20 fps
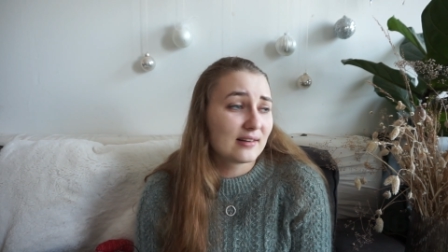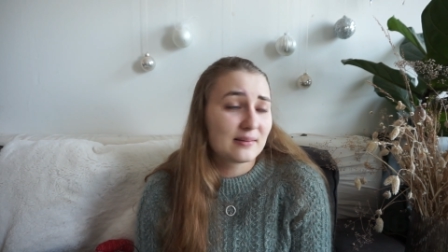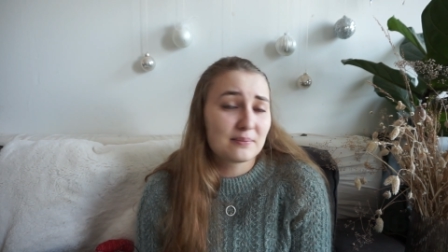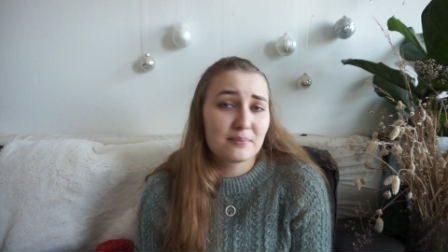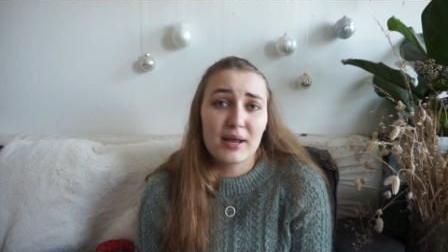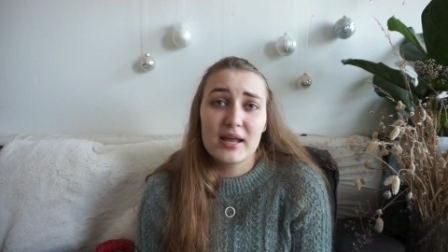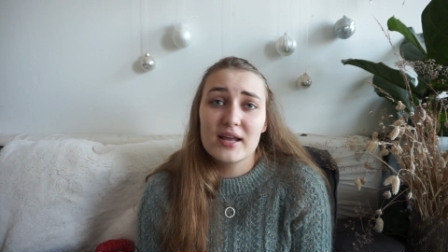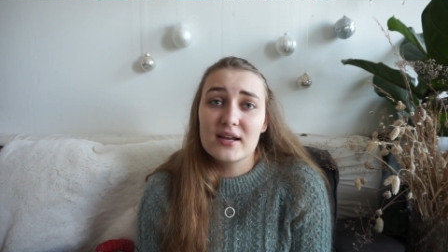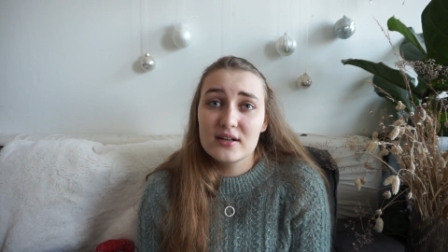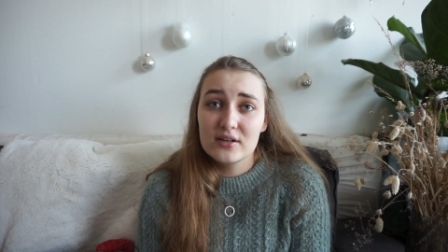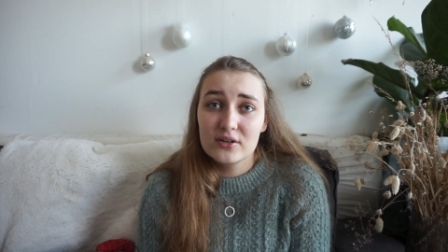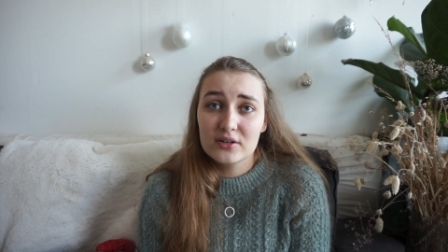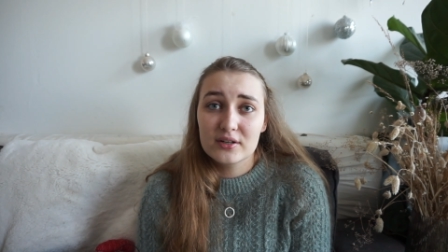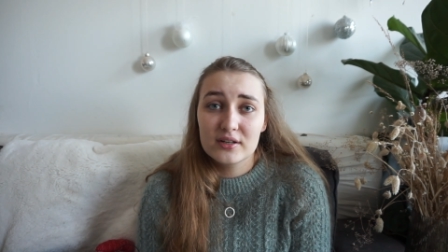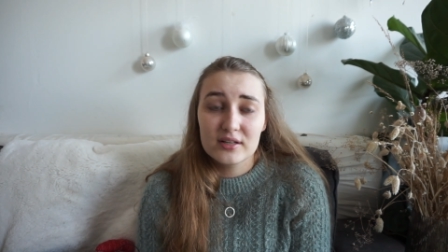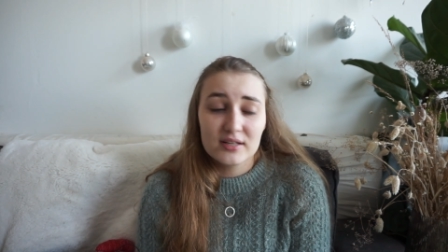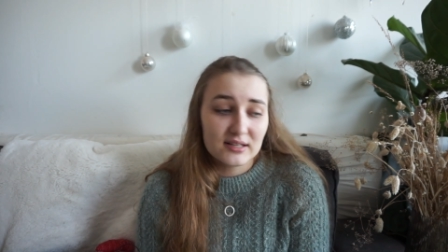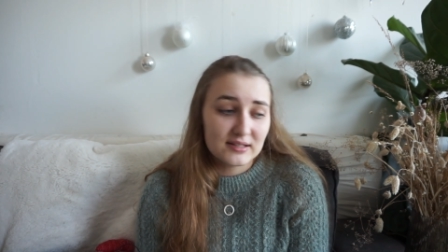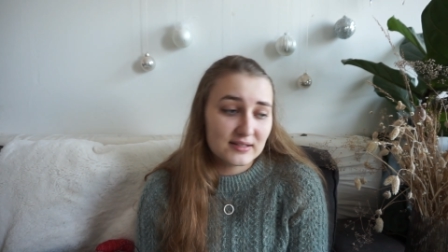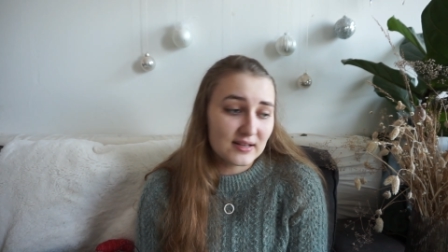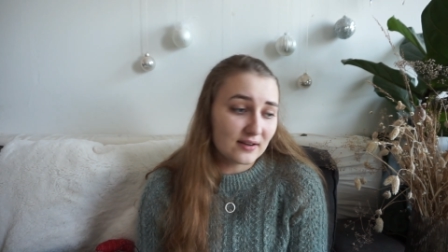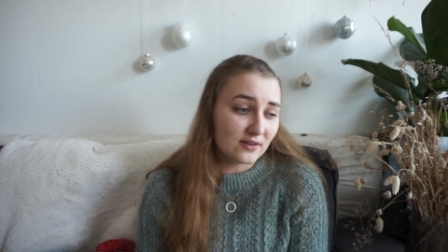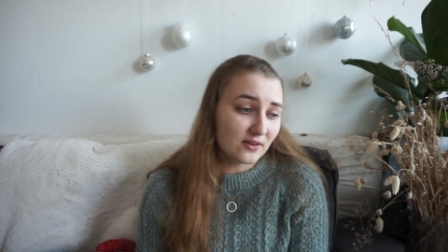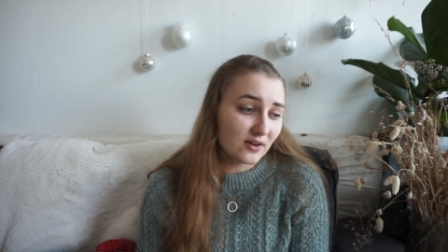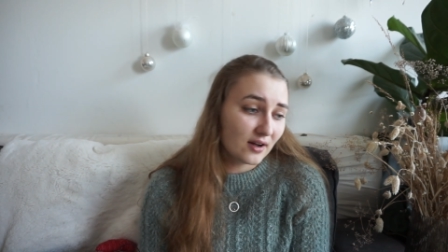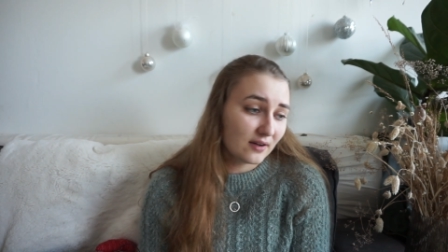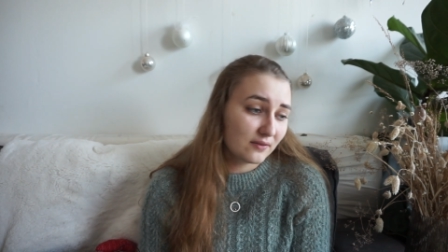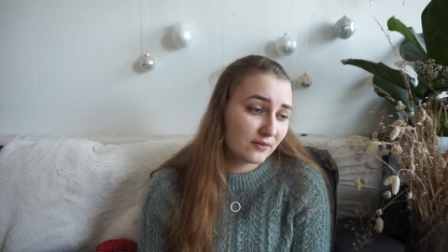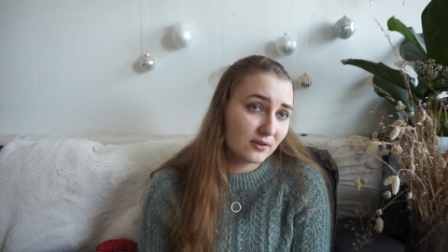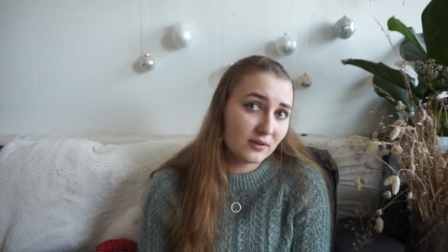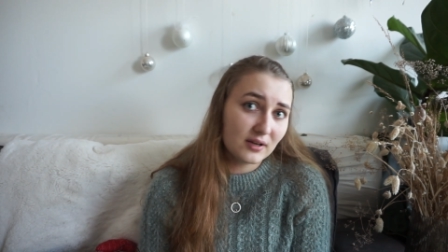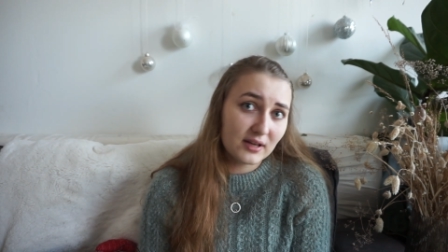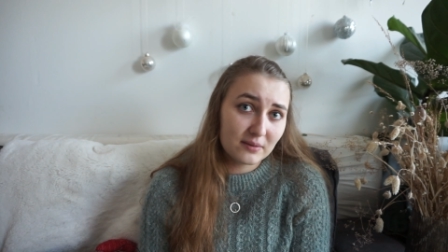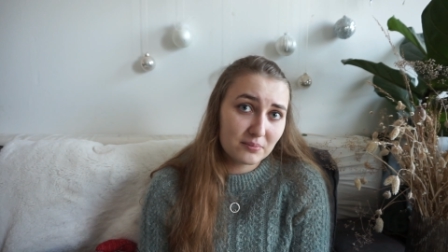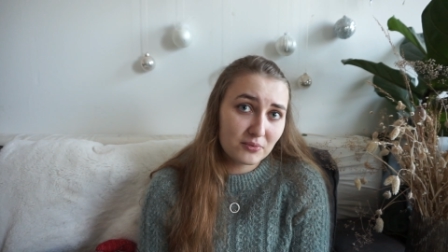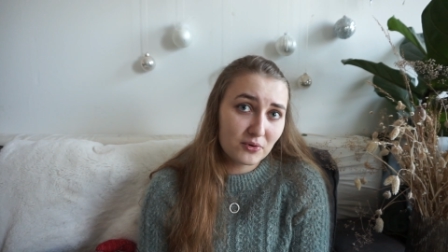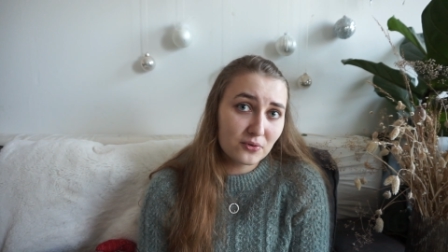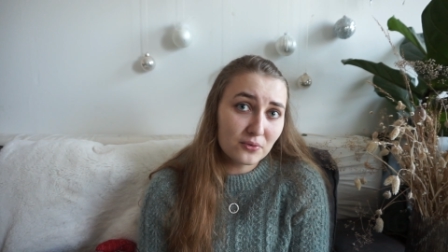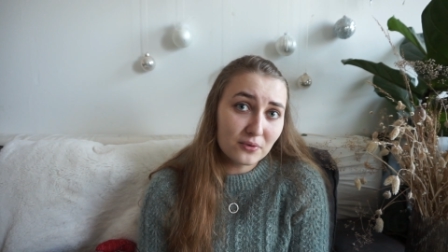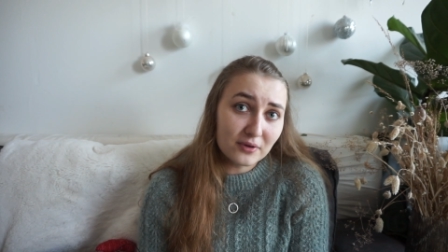bake cookies and you have your
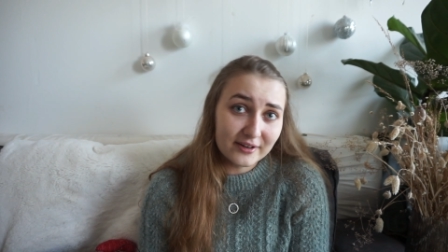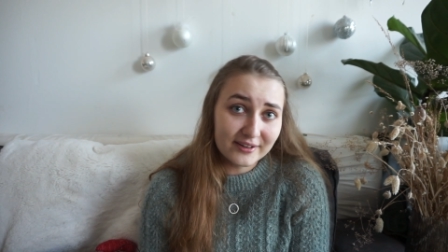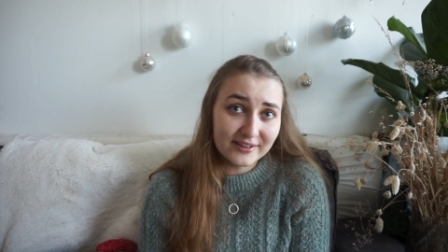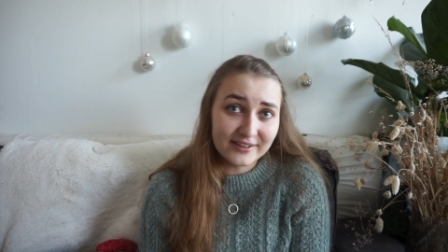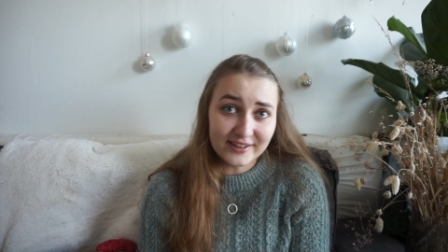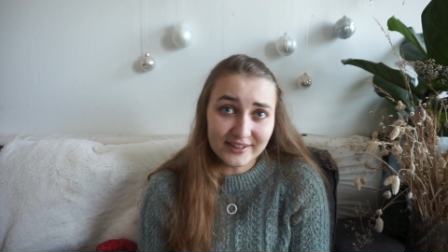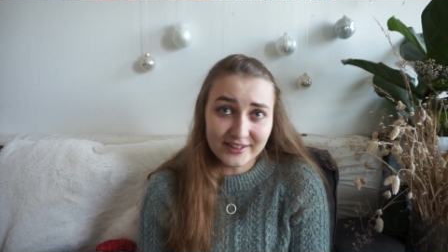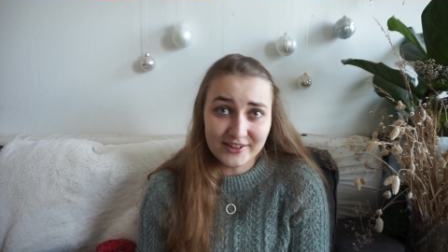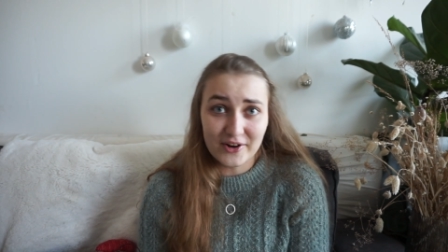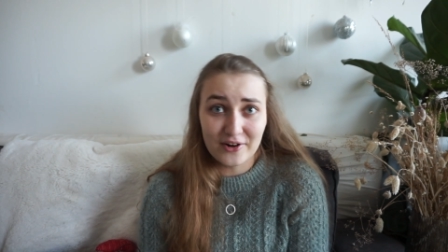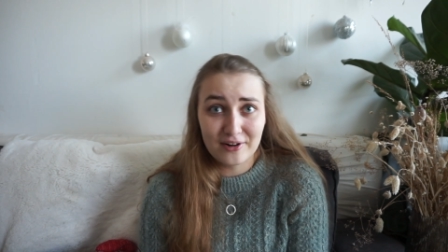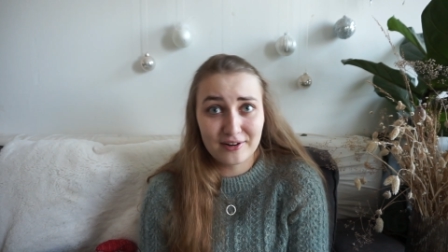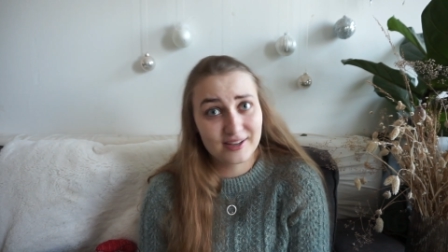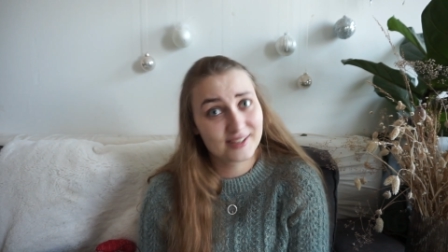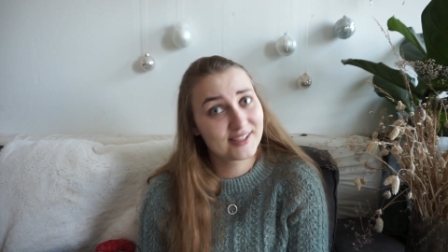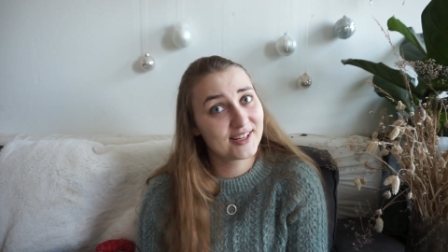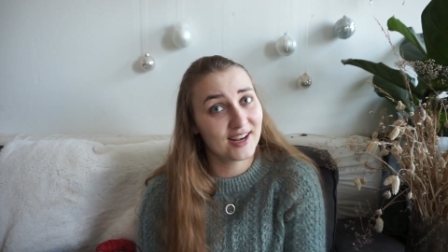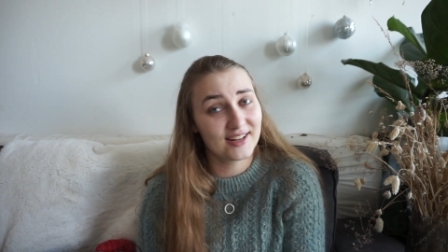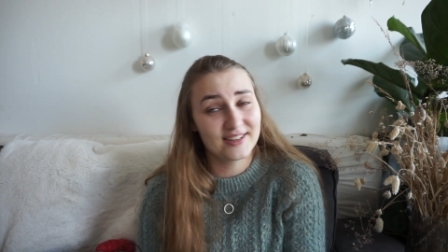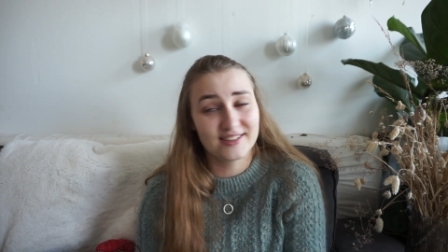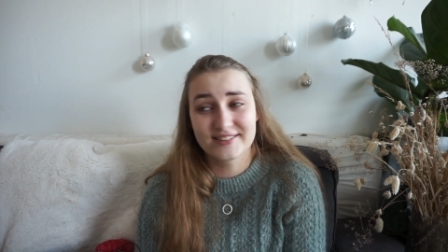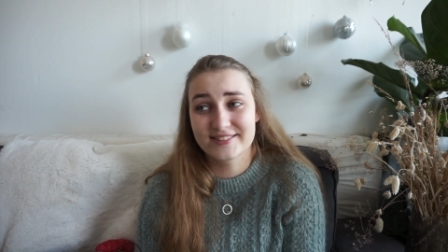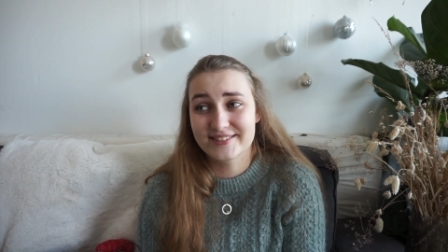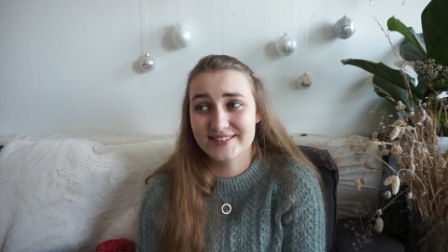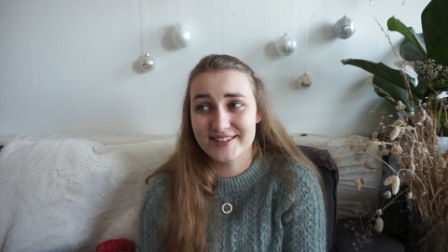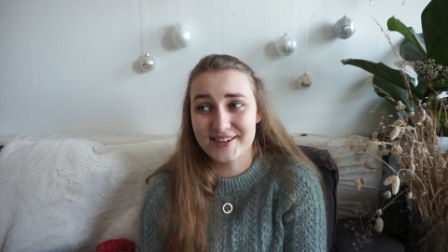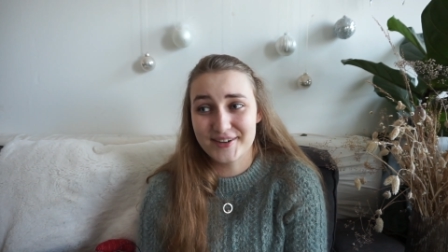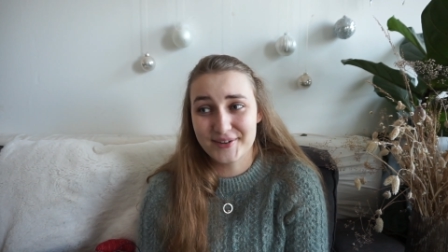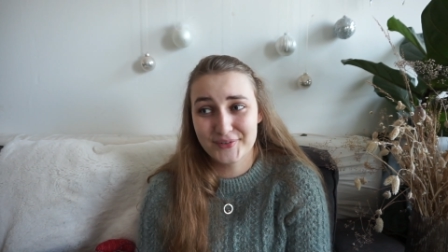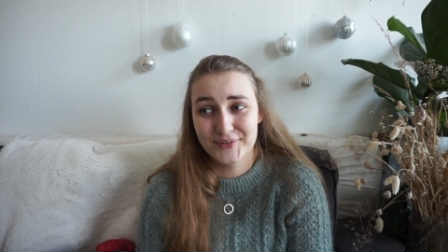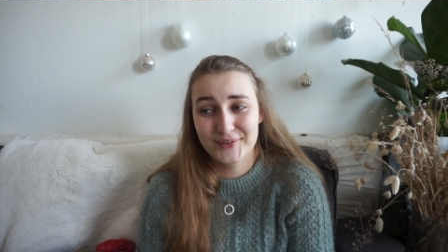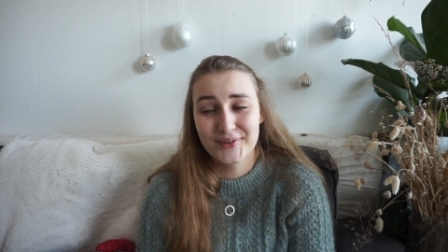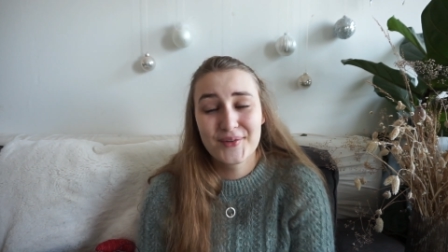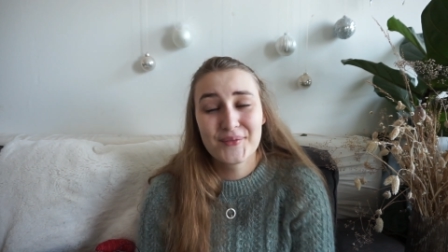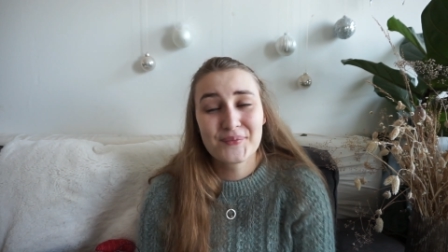Lebkuchen and all that kind of stuff.